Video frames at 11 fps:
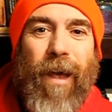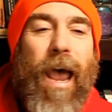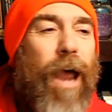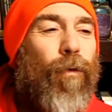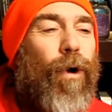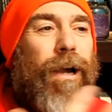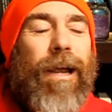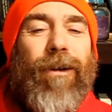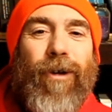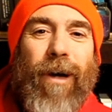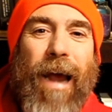and we're
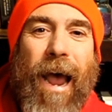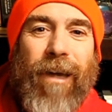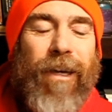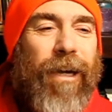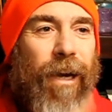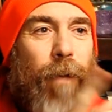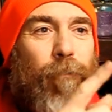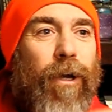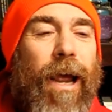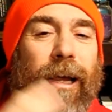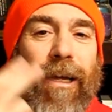interacting and I'm
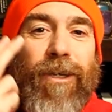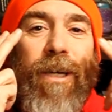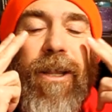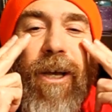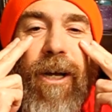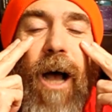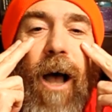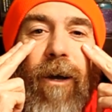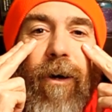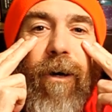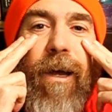looking, I can see the
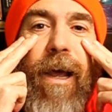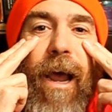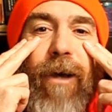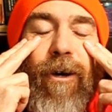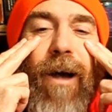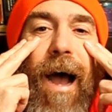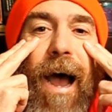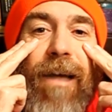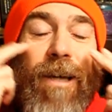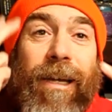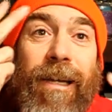color in your
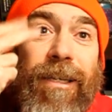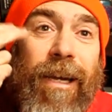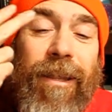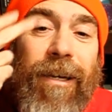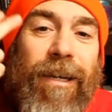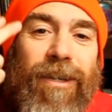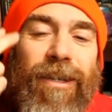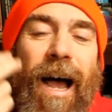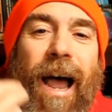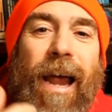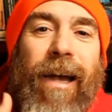eyes. I can see the
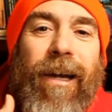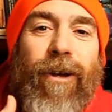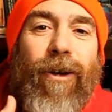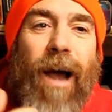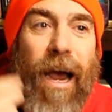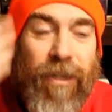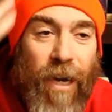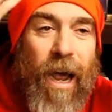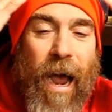design in your eyes.